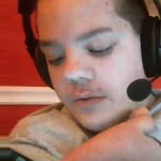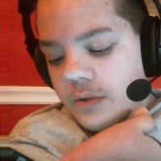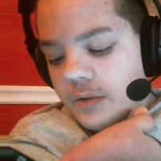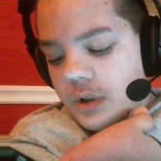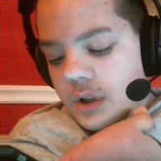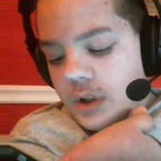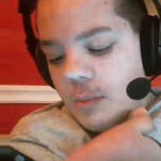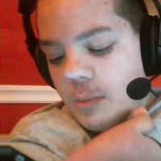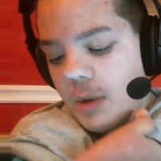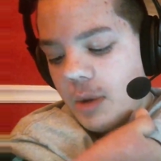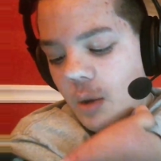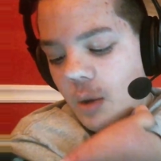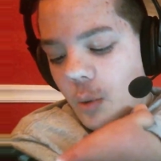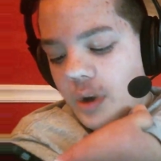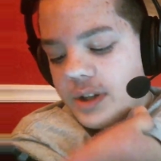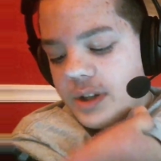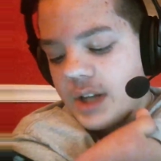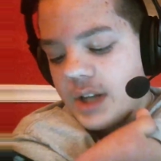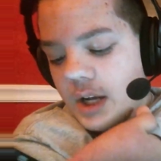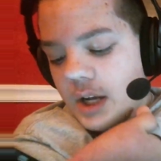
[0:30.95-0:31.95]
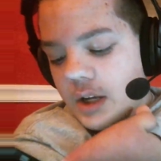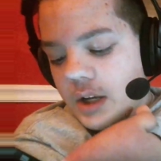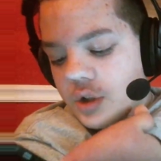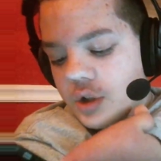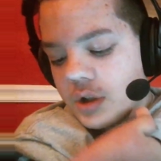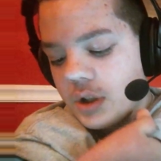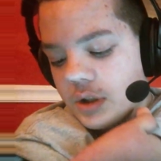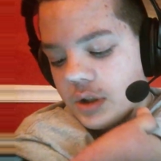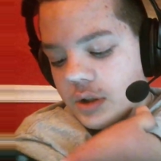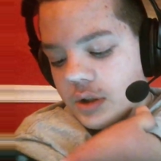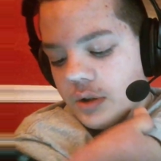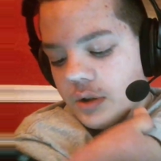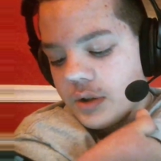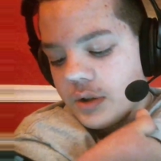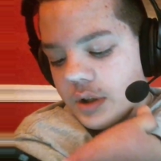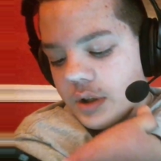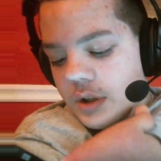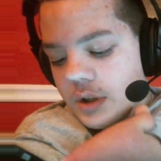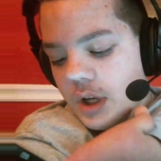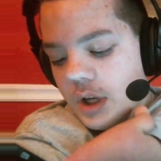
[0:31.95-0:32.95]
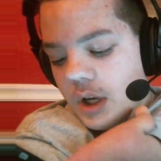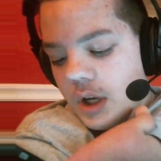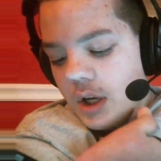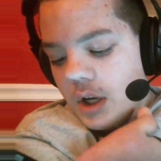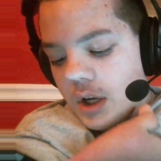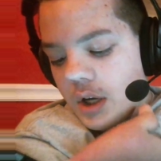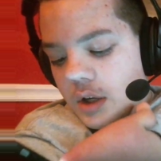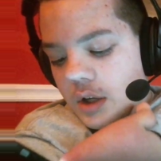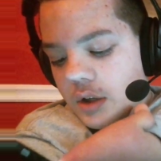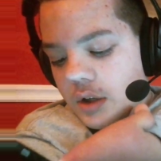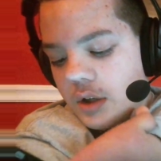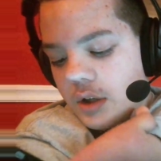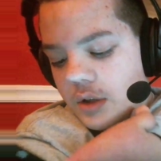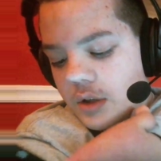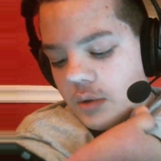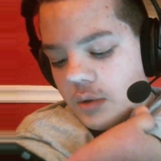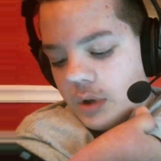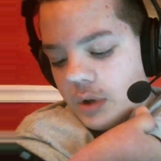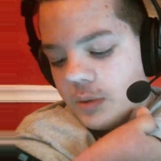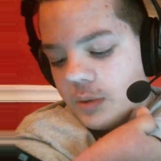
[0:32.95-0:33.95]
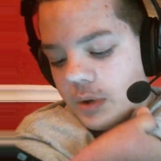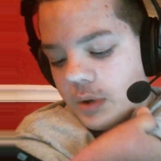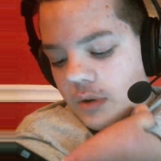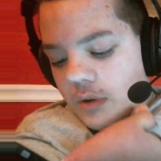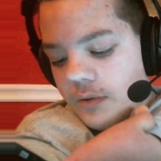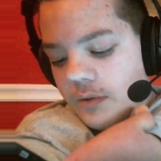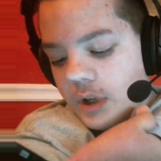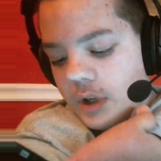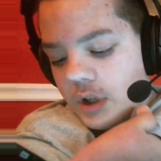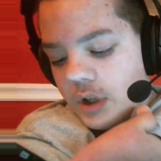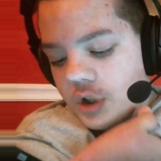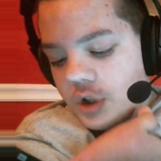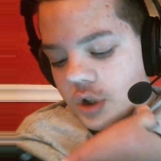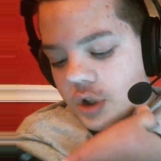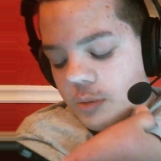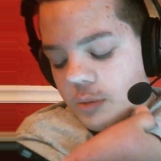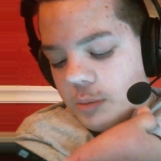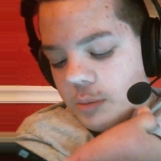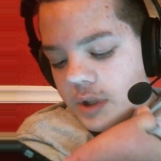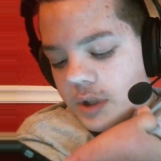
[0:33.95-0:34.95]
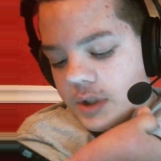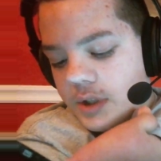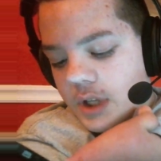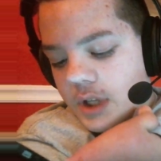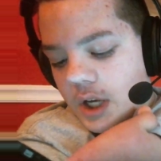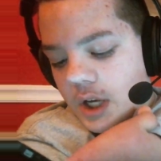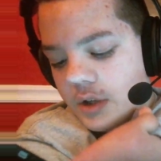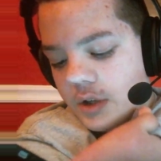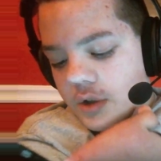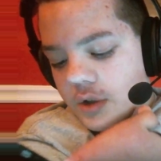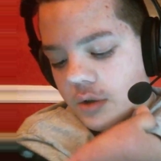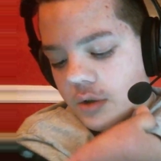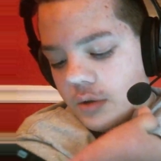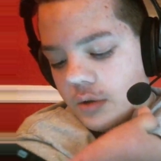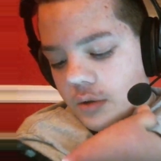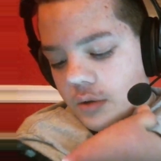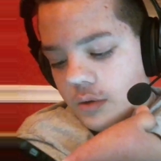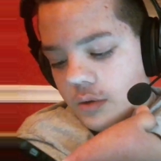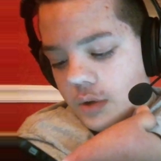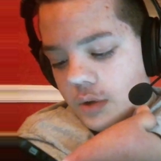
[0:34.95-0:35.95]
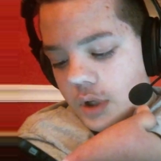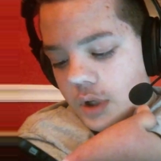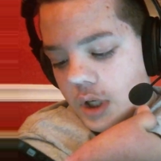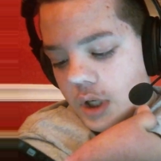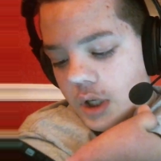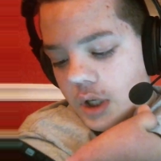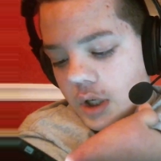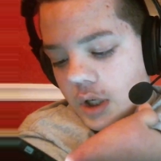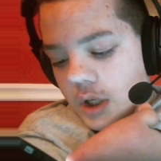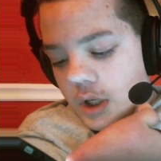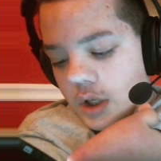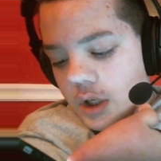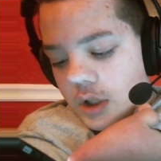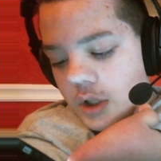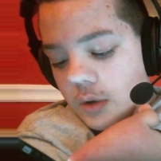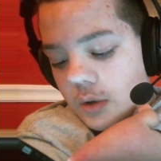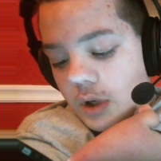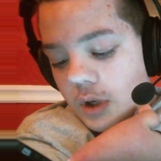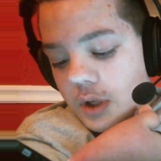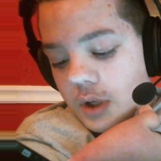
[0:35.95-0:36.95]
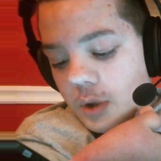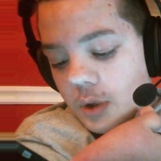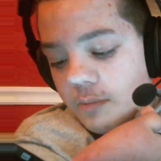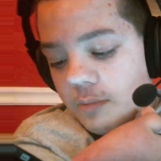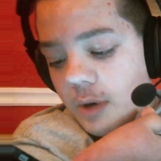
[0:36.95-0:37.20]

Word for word: It doesn't matter what date, is, just as long as it's year 2012, and it should be set to 2012.